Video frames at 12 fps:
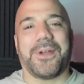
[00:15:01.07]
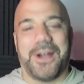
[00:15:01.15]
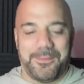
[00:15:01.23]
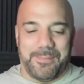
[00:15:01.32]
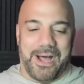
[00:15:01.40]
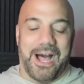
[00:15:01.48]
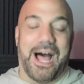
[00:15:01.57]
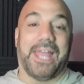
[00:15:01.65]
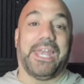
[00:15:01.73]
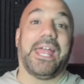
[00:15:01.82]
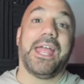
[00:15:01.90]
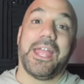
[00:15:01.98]
come
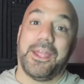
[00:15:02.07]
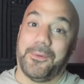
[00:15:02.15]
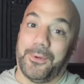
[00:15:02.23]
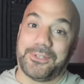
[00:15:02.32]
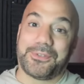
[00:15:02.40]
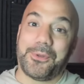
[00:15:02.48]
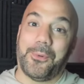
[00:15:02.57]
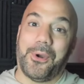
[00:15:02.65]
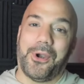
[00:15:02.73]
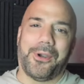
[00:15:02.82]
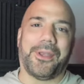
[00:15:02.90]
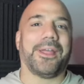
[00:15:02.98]
on, What's the
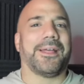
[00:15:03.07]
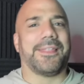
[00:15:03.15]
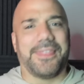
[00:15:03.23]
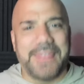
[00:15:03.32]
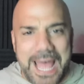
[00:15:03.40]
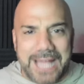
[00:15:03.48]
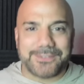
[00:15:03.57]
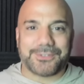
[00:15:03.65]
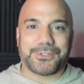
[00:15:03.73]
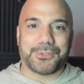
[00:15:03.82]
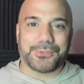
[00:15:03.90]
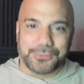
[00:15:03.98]
word? That's
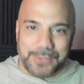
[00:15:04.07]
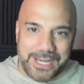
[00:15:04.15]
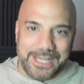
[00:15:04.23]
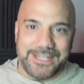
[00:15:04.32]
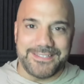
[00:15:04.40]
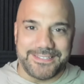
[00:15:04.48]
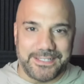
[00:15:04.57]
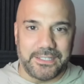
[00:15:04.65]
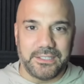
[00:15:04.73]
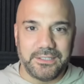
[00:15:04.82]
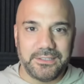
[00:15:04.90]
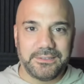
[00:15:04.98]
crazy.